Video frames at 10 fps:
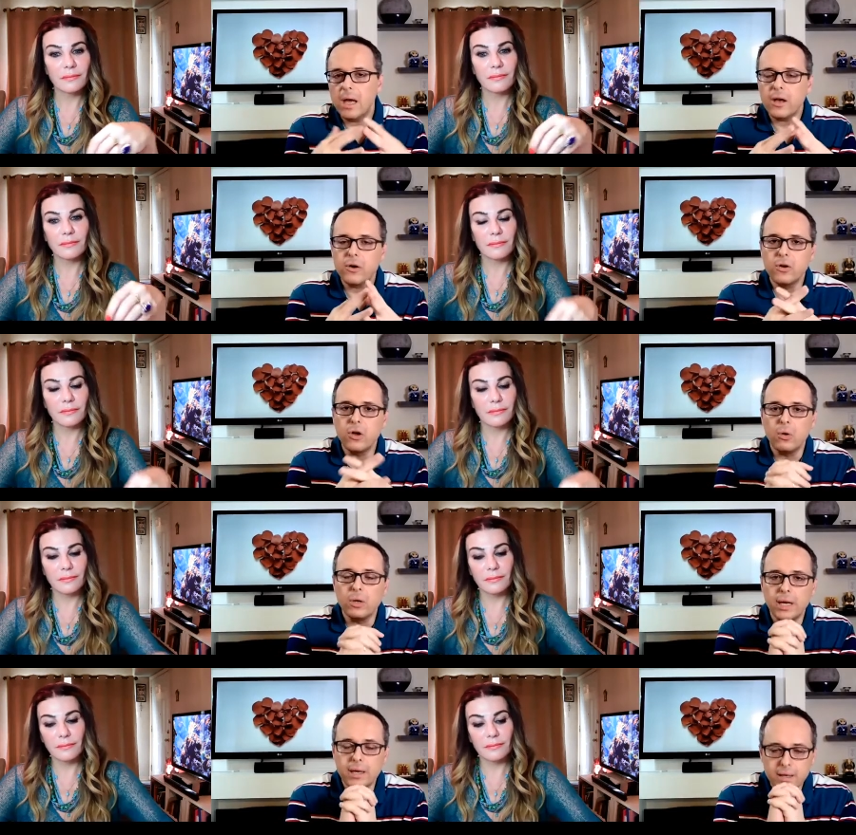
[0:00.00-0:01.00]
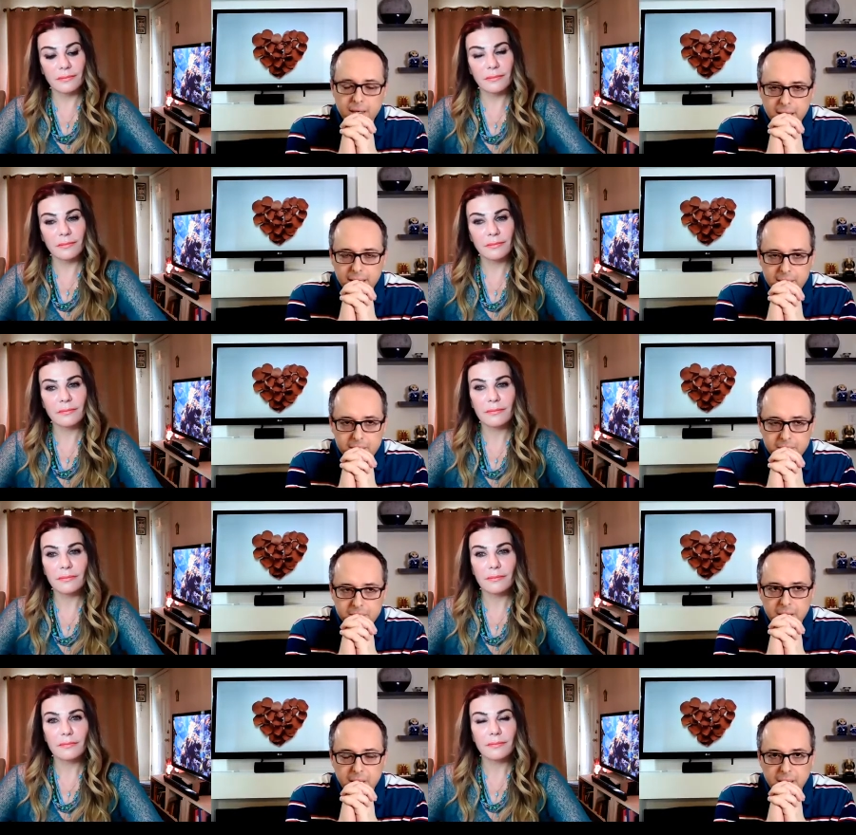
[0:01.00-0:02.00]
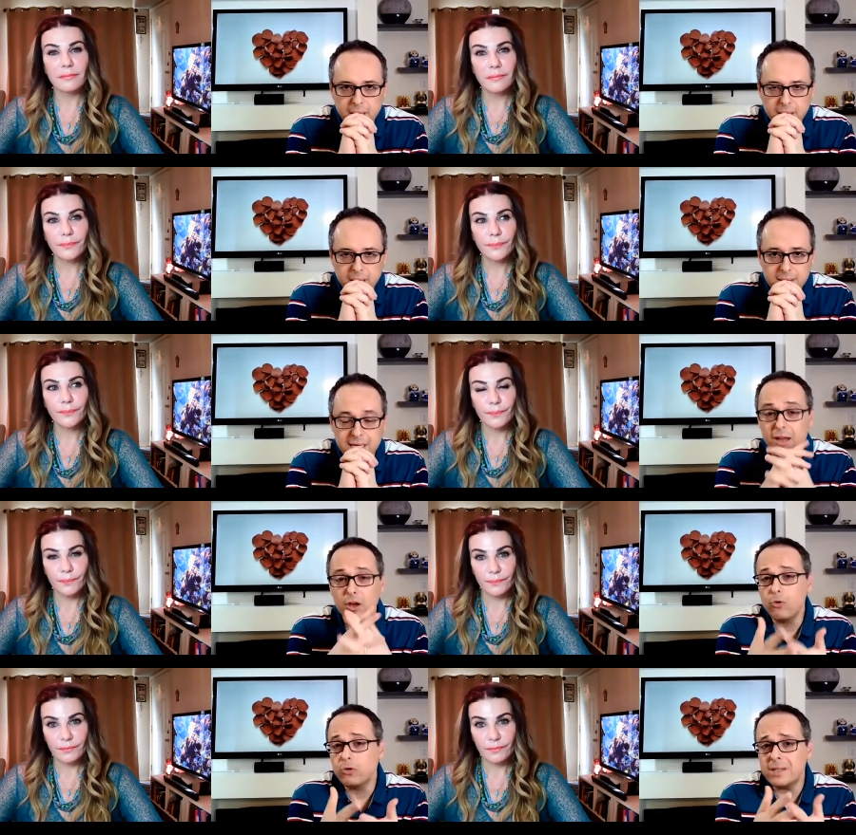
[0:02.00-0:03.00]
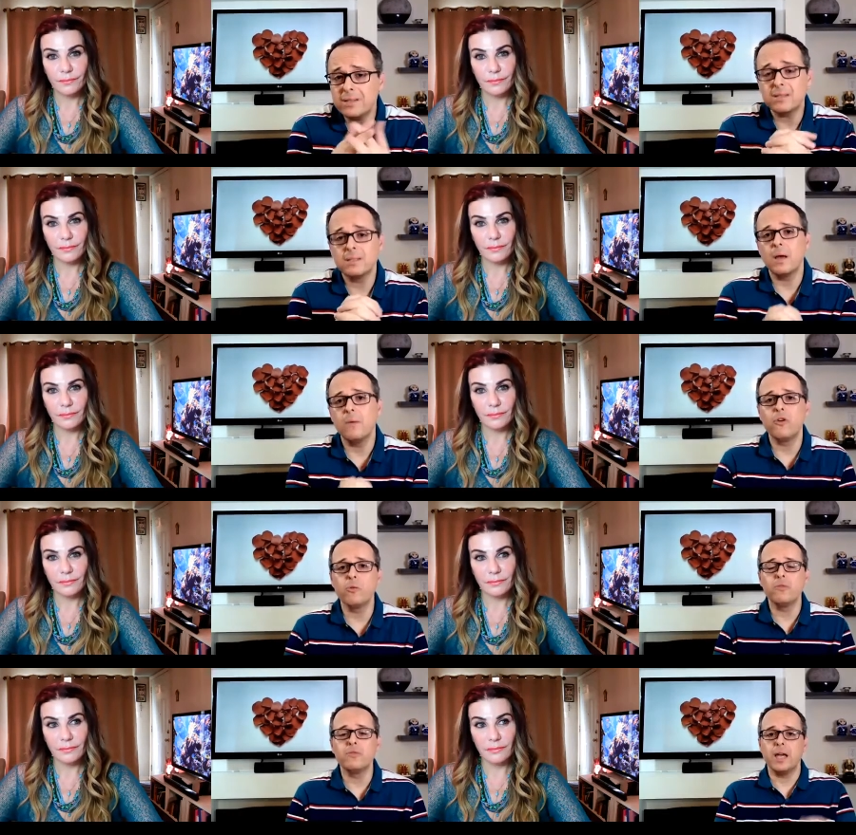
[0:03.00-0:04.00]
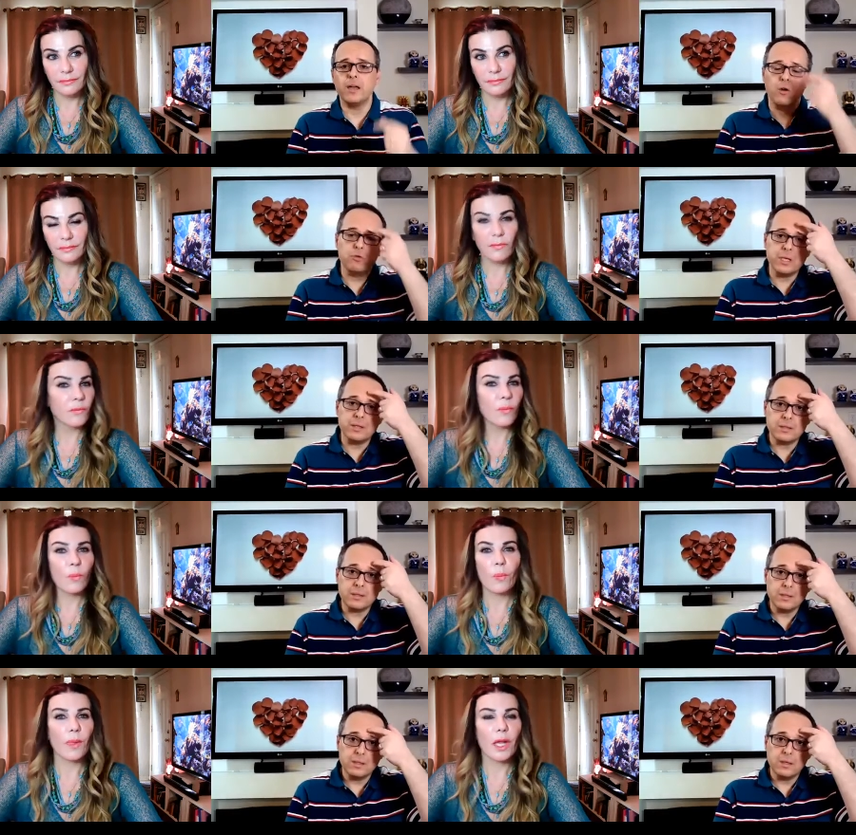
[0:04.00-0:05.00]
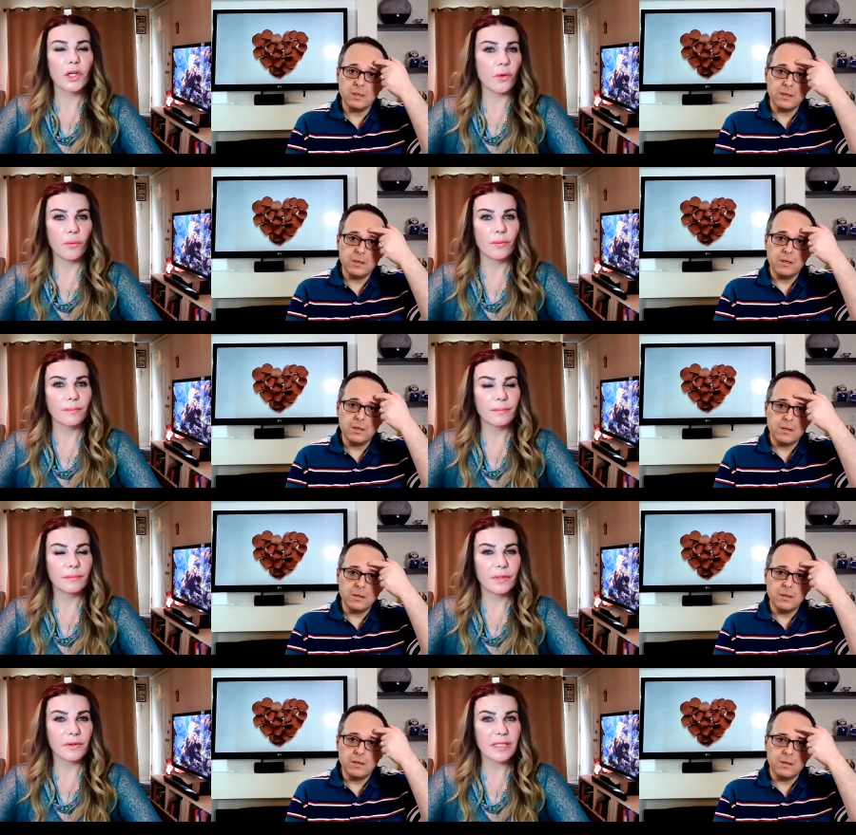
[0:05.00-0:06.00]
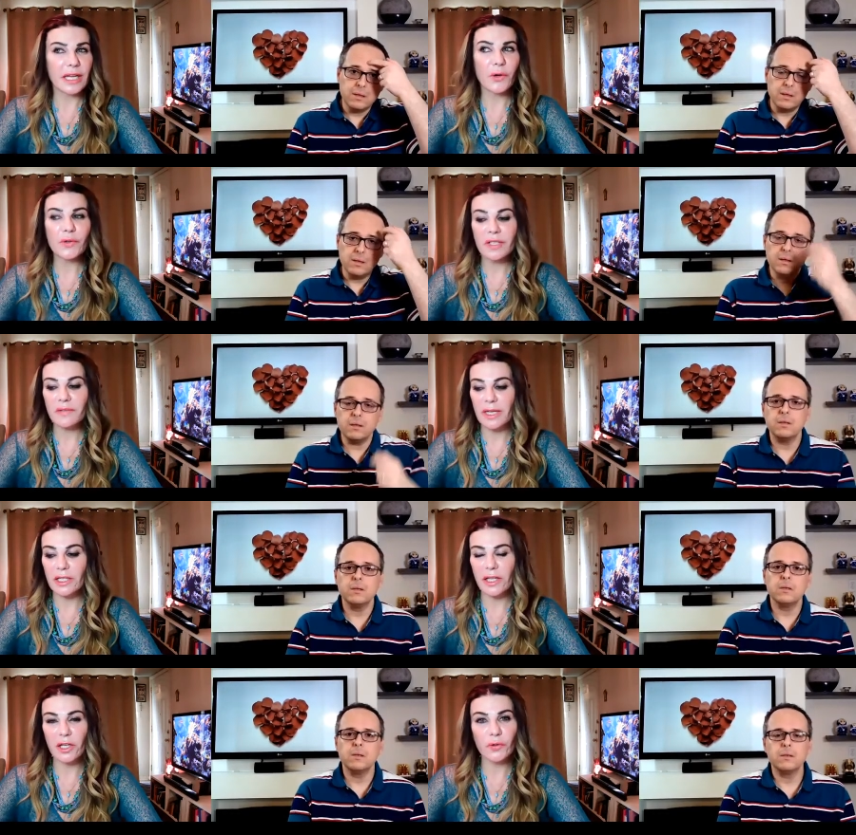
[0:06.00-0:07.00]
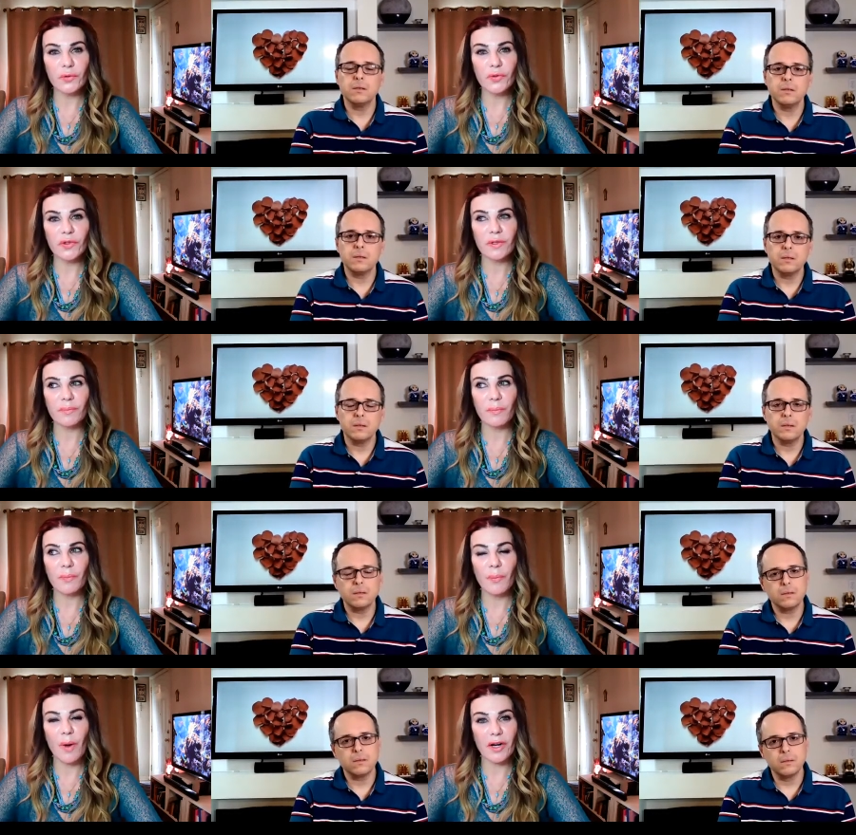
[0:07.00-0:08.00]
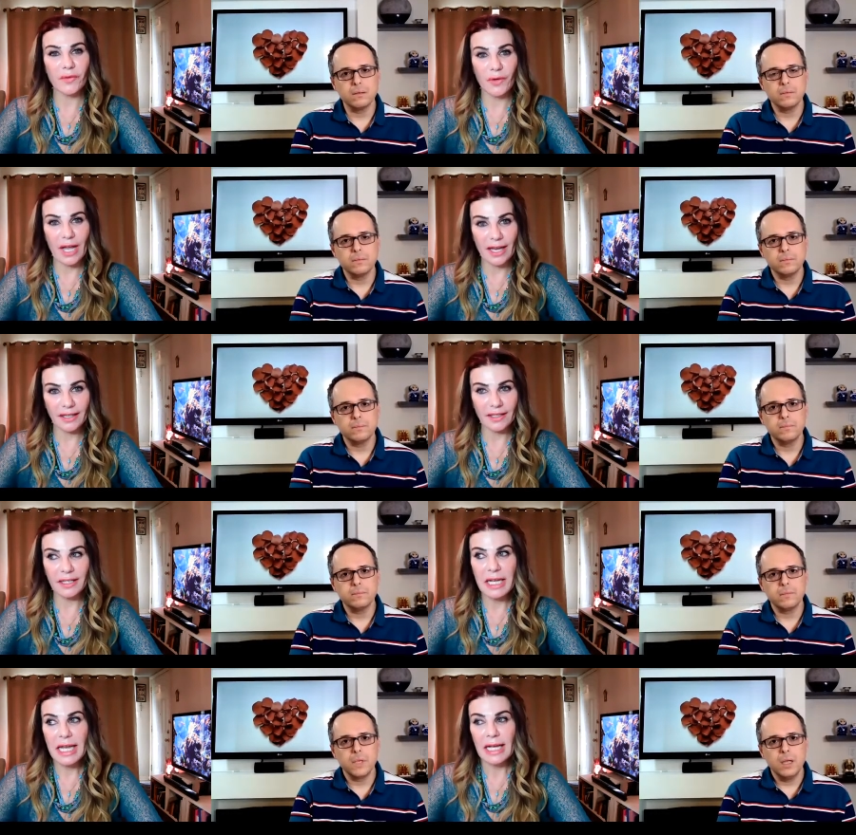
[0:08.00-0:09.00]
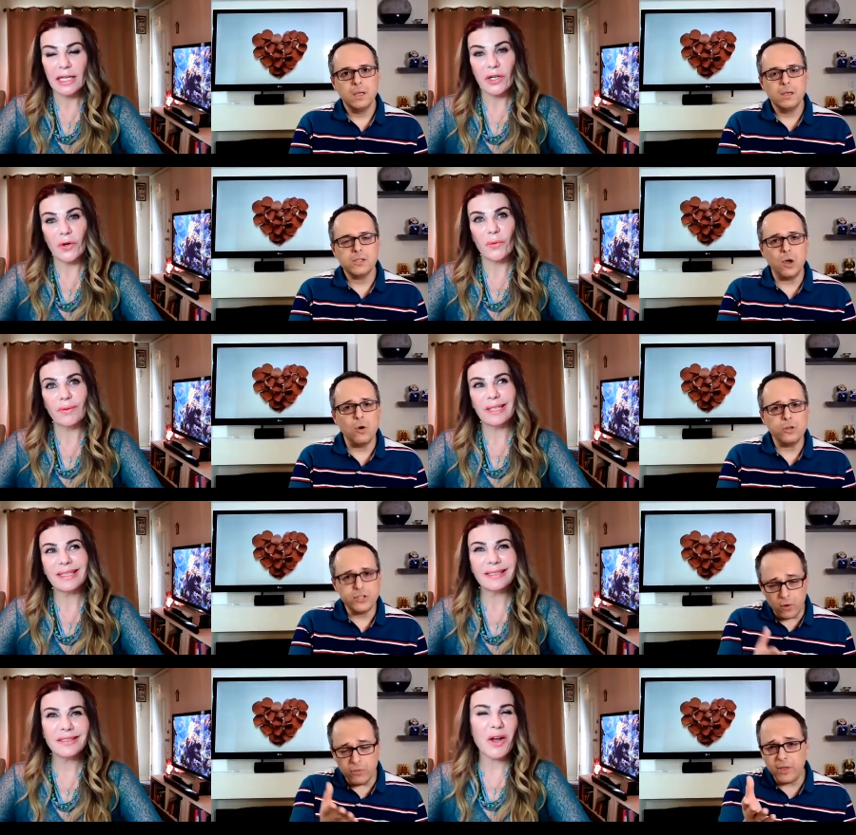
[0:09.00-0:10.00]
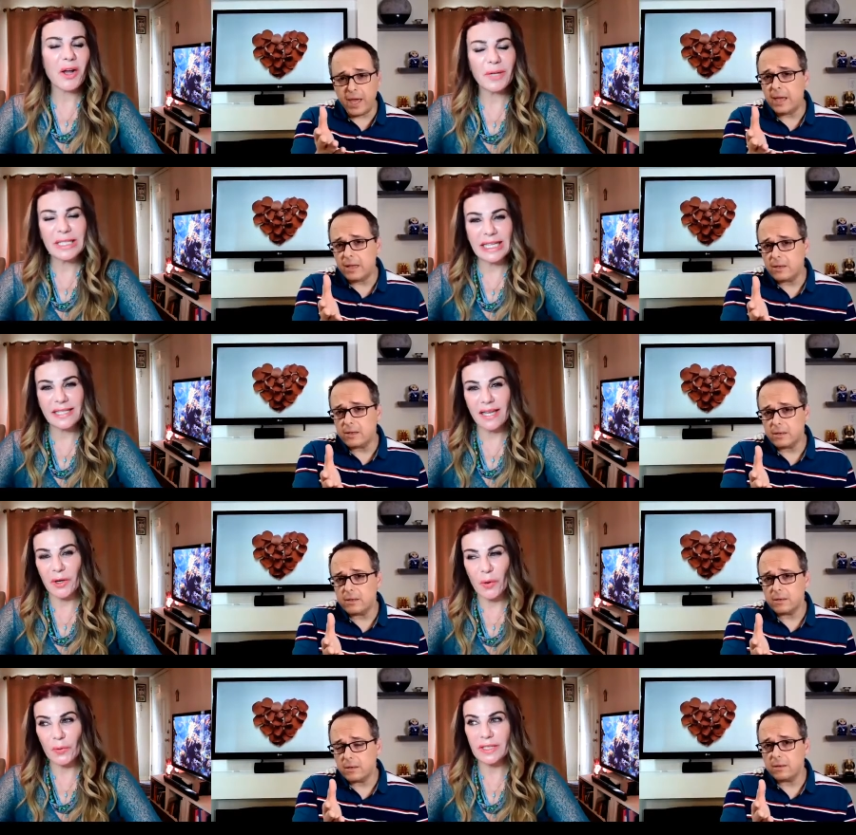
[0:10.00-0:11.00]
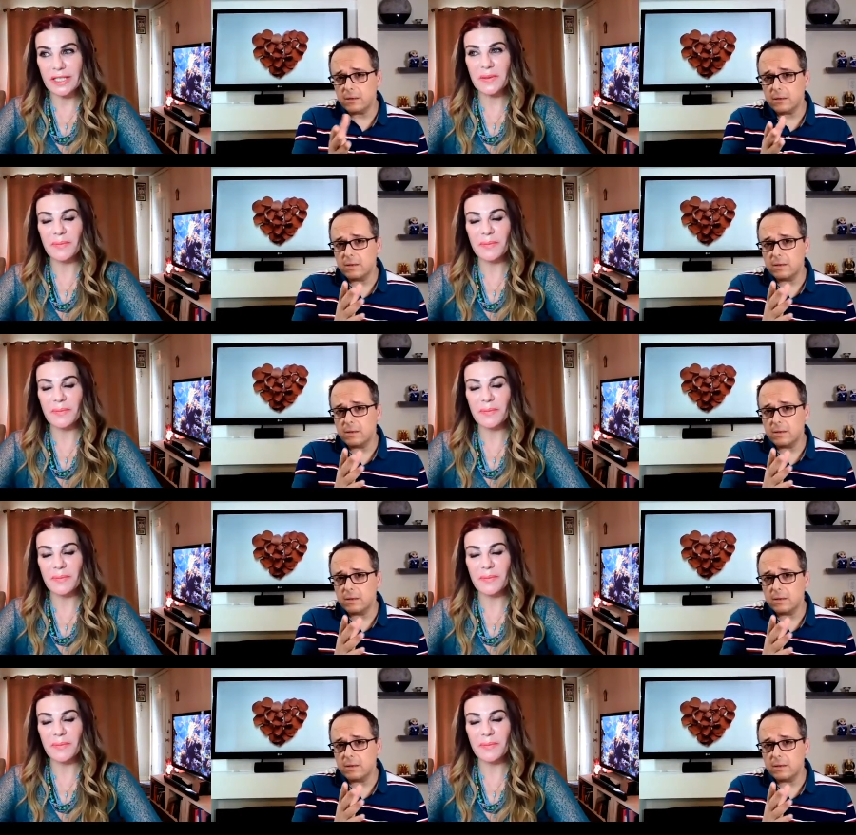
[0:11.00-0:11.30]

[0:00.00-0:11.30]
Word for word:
Speaker 1: I don't know, like um, uh, psychosis, some form of psychosis? No.
Speaker 2: No. Psychosis means they lose part of reality. No, uh, no, I wouldn't say psychosis.